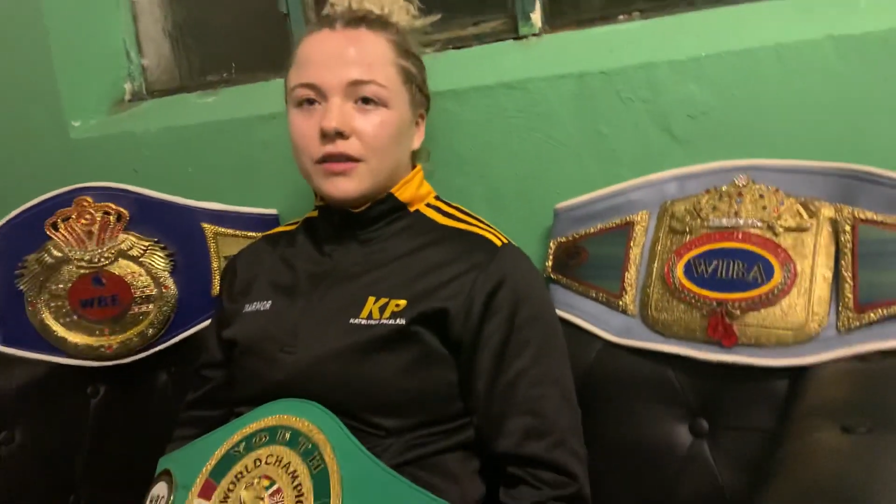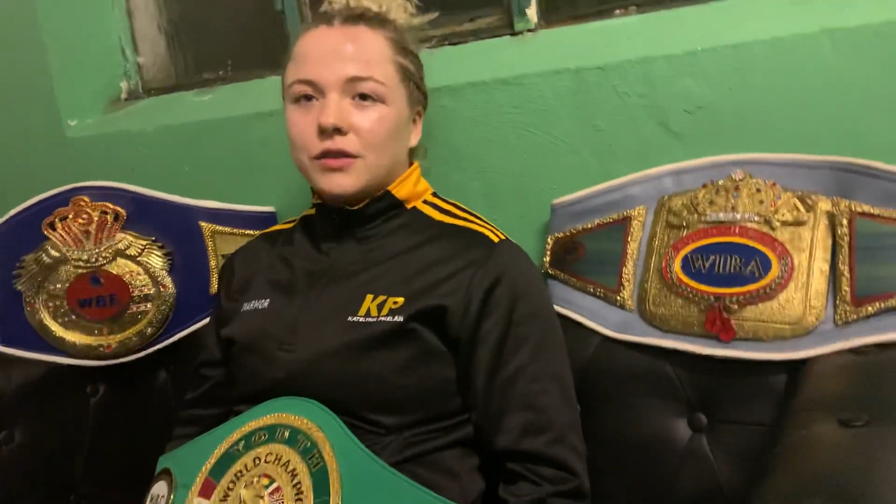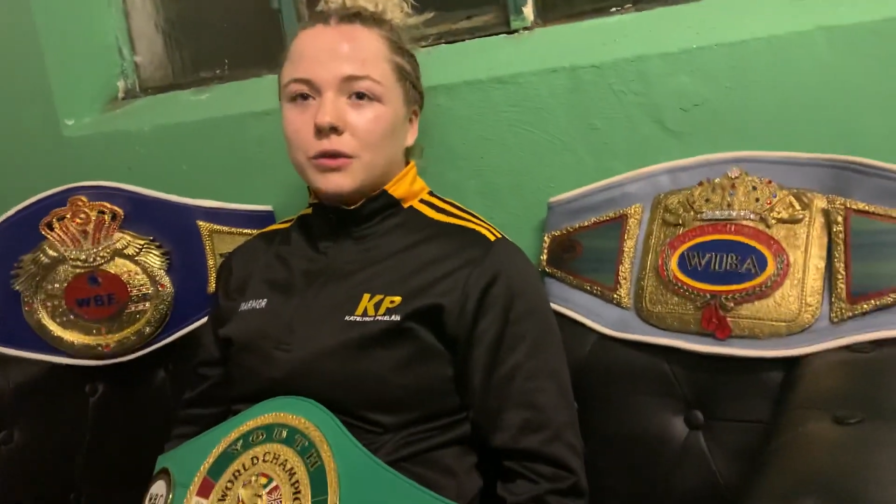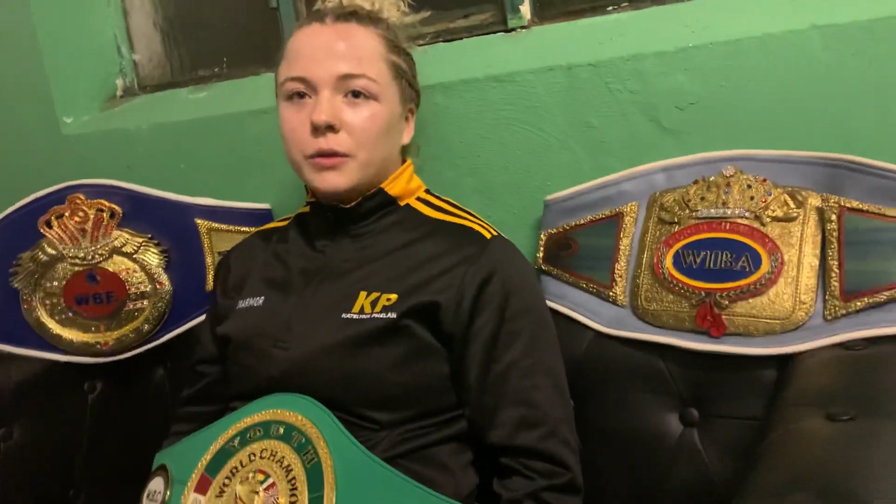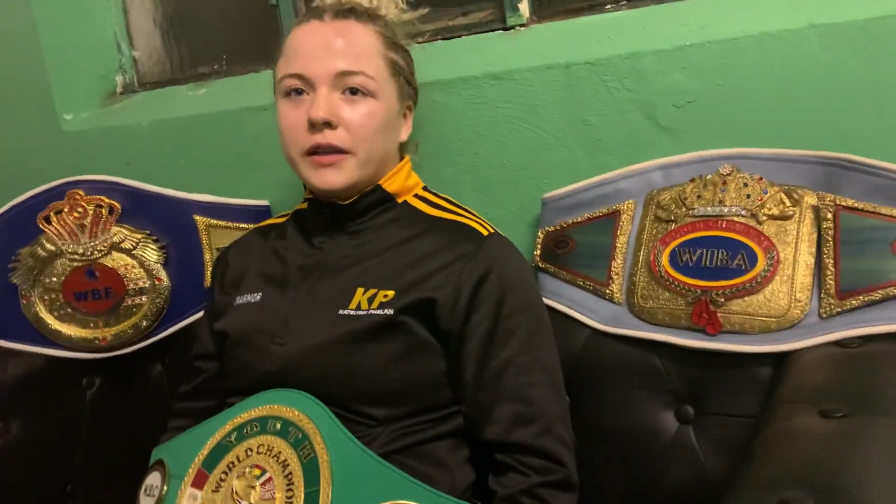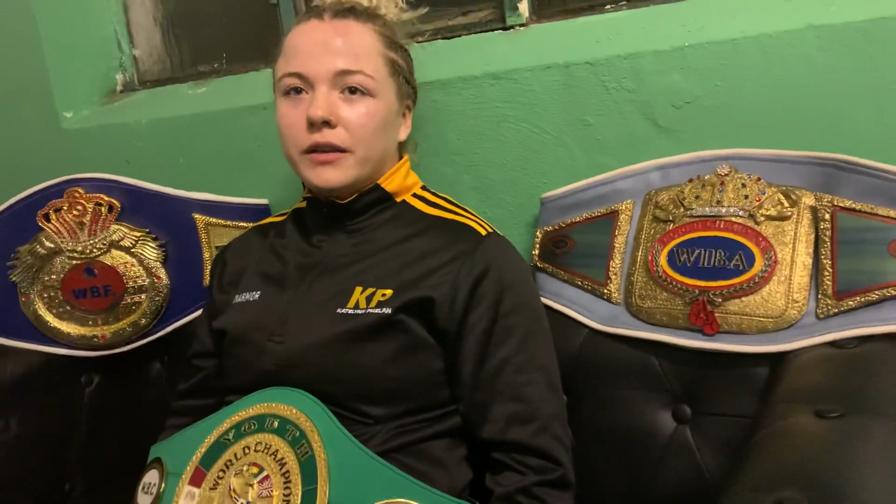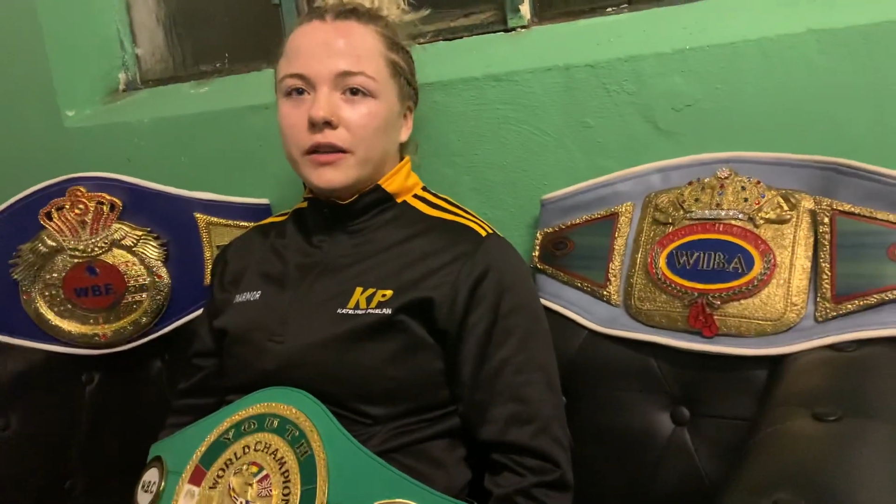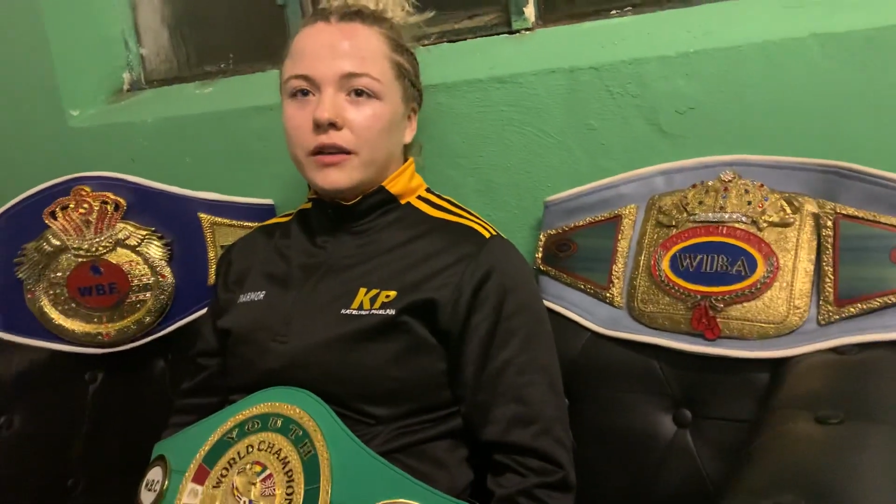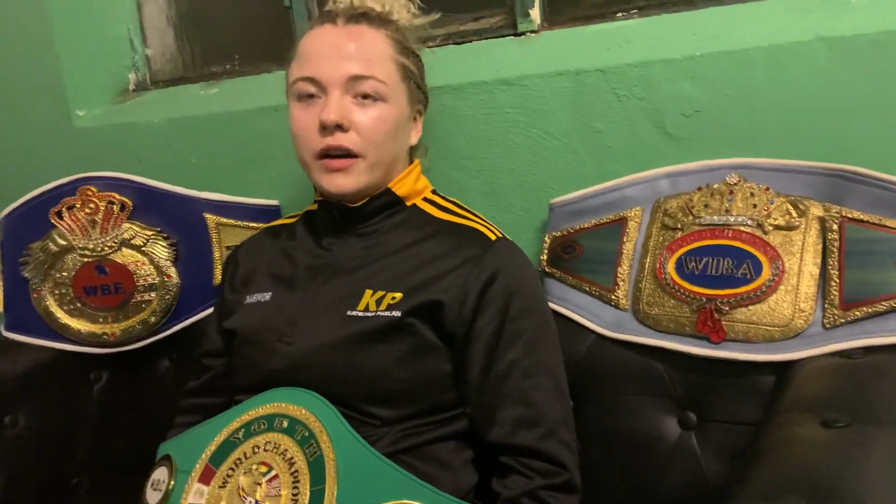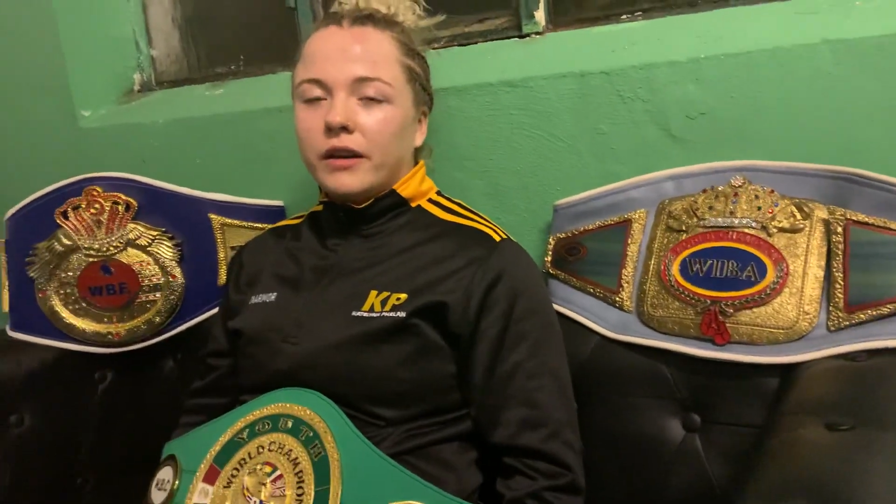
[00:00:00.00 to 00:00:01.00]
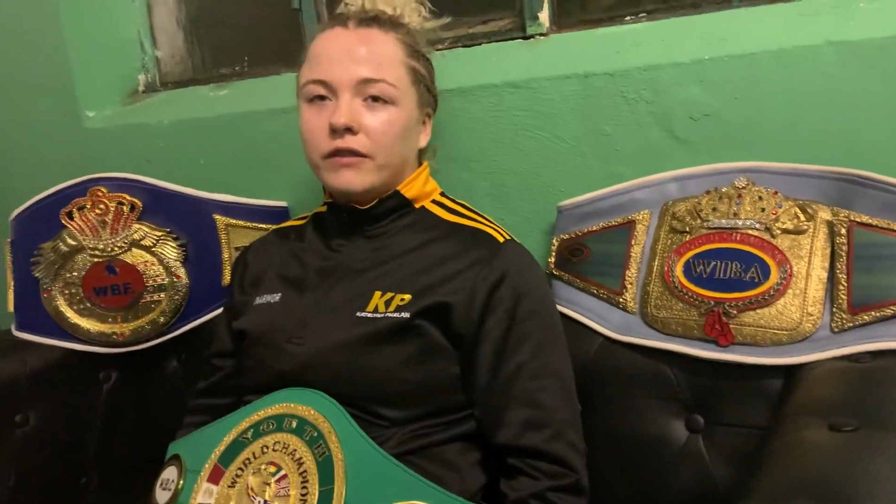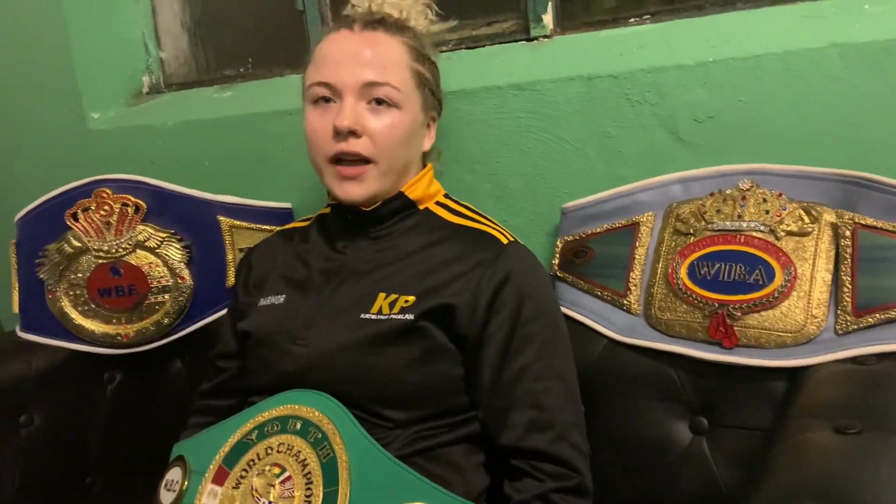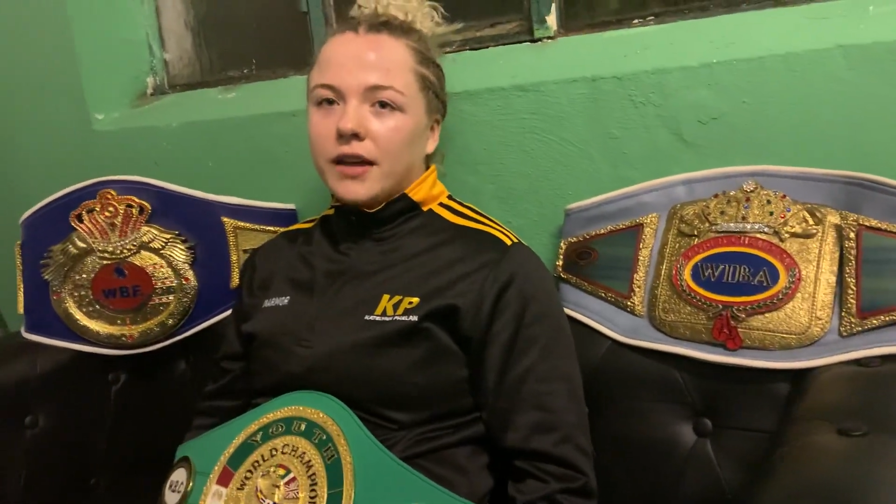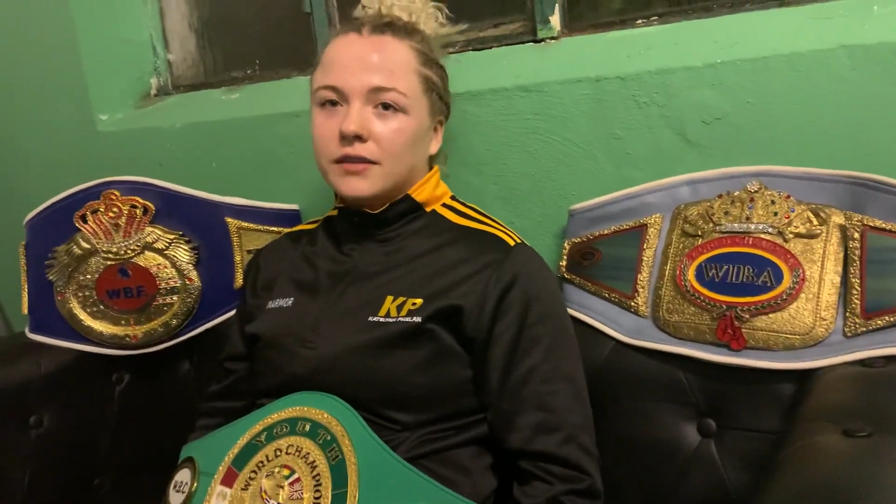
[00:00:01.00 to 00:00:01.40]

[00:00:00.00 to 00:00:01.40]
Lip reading: So we kind of guessed